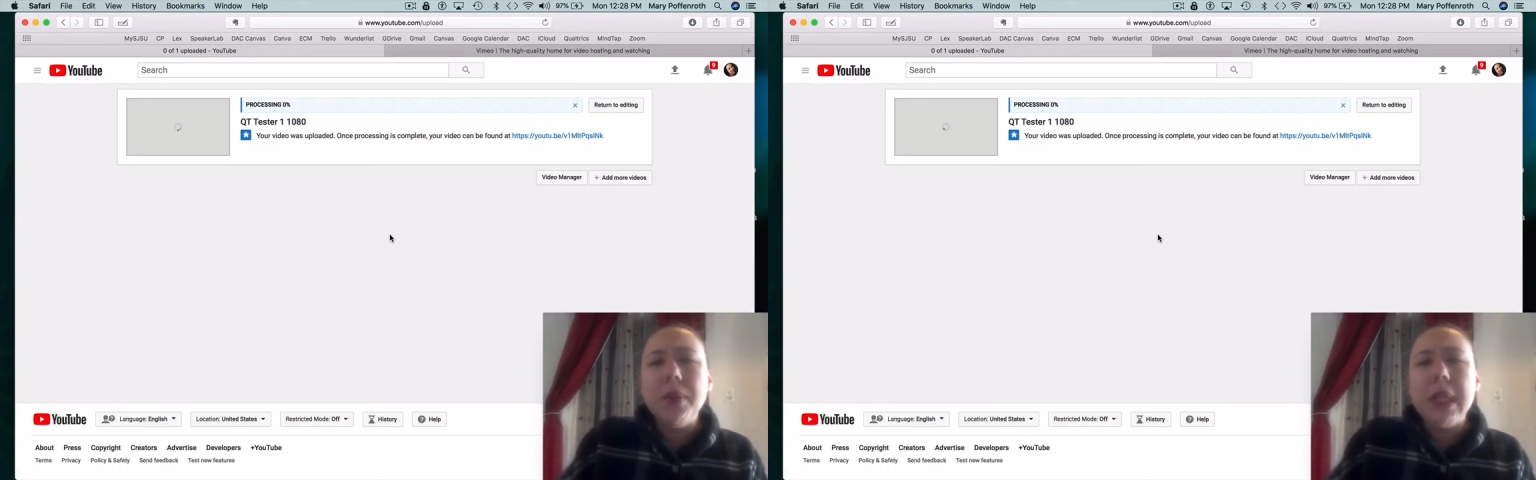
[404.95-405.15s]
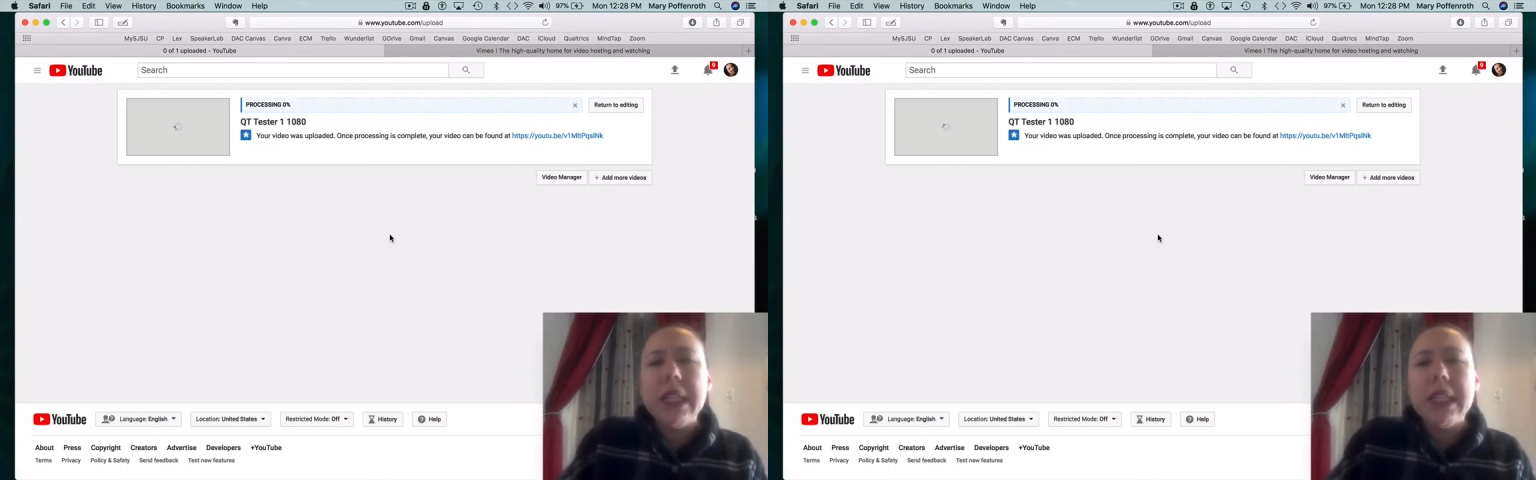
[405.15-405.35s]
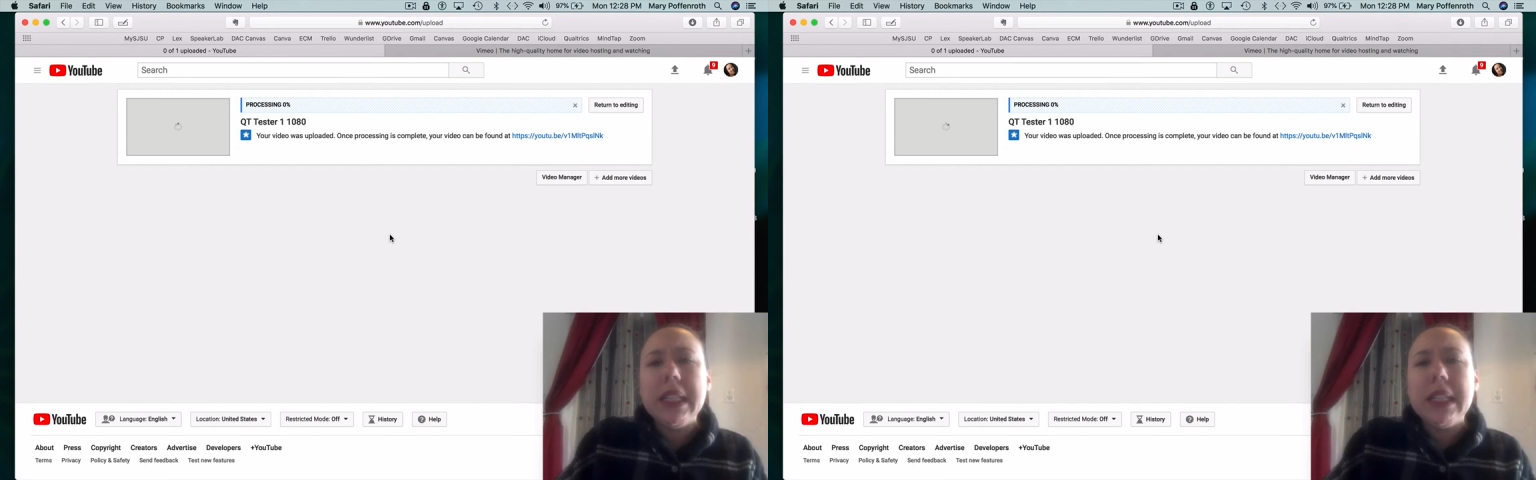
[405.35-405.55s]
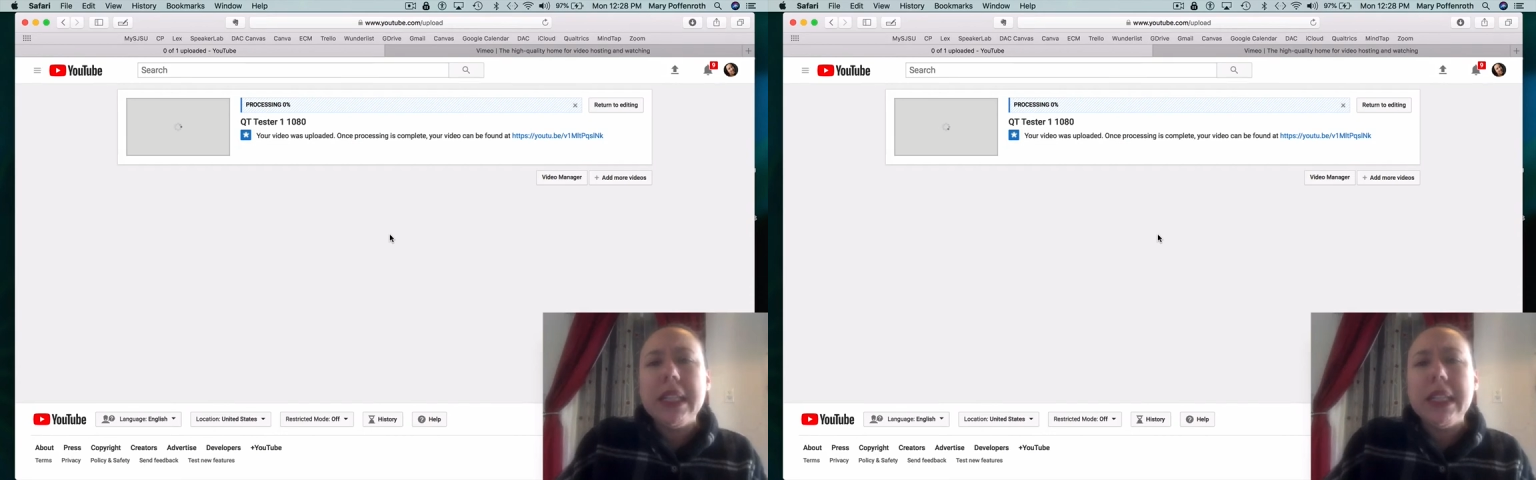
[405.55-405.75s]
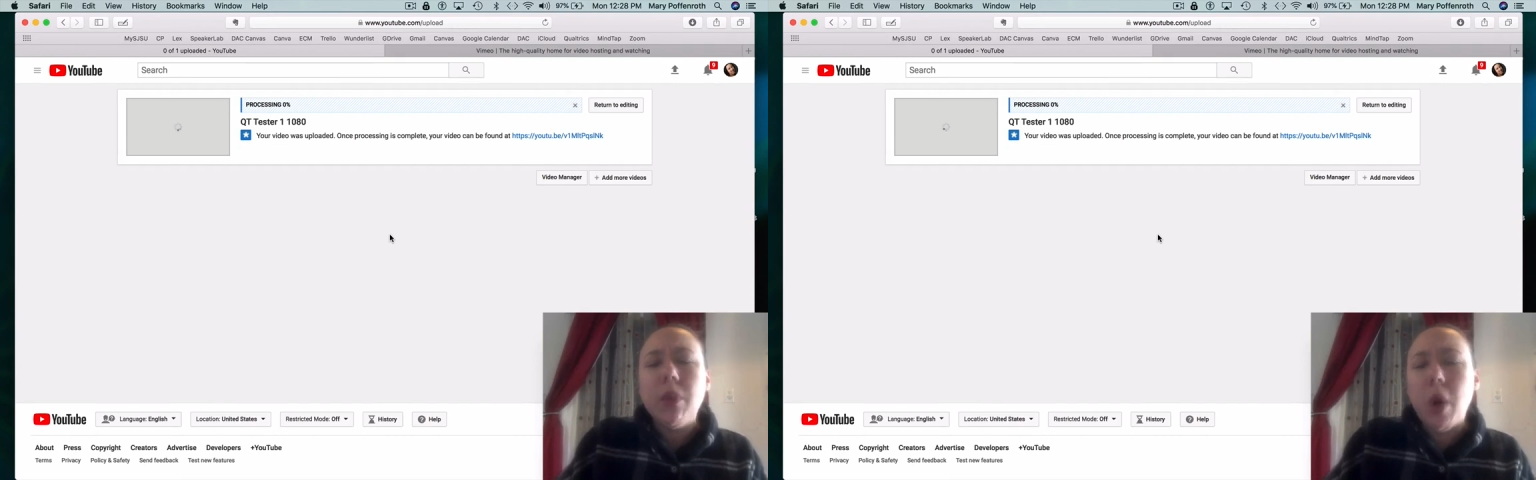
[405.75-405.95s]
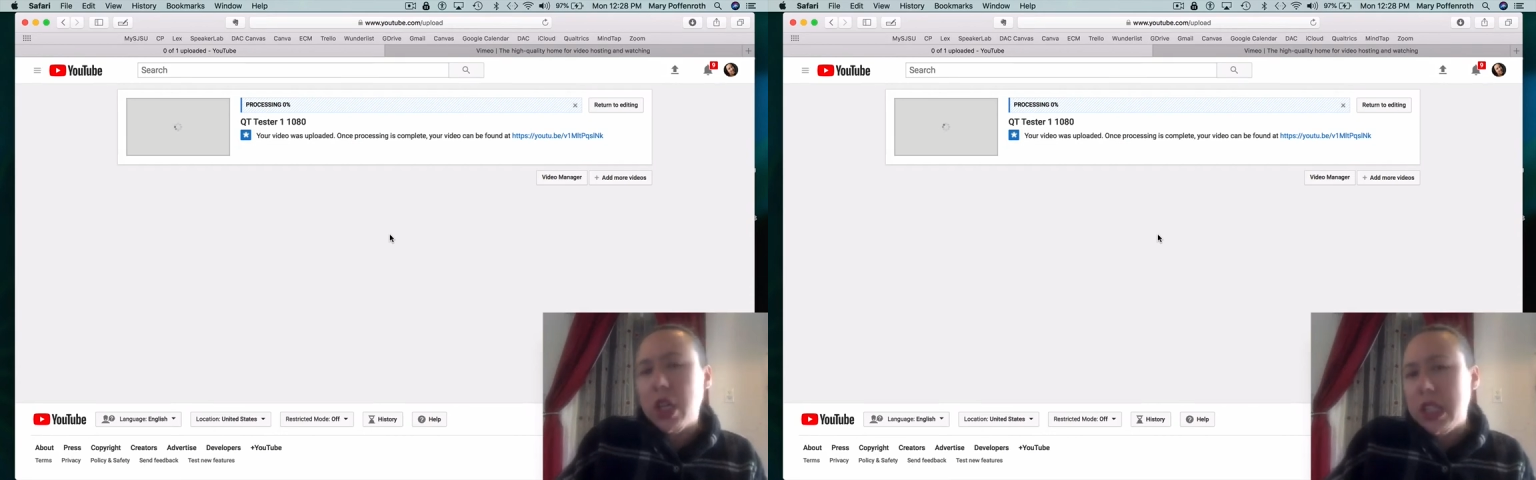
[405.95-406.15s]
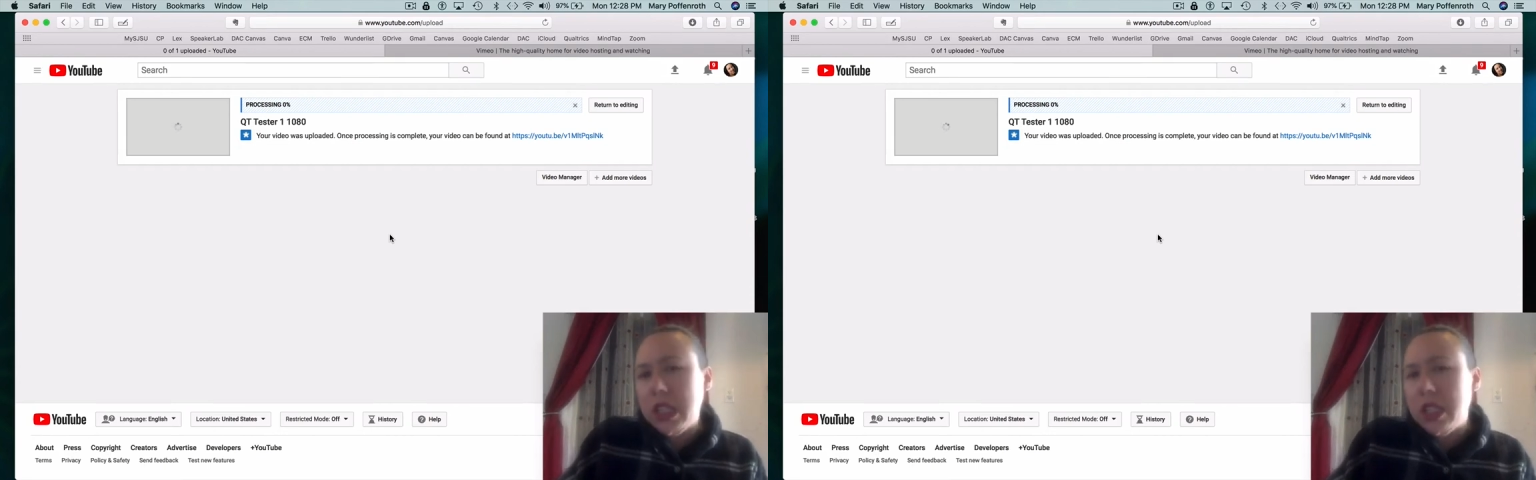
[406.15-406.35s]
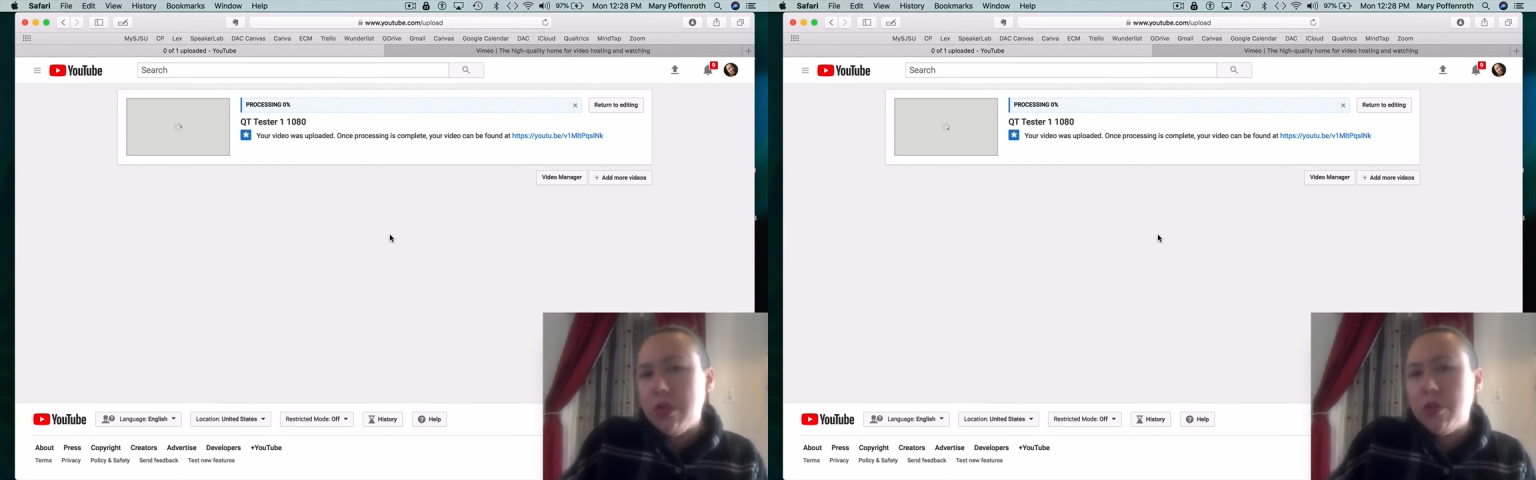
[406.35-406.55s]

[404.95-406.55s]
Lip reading: wonky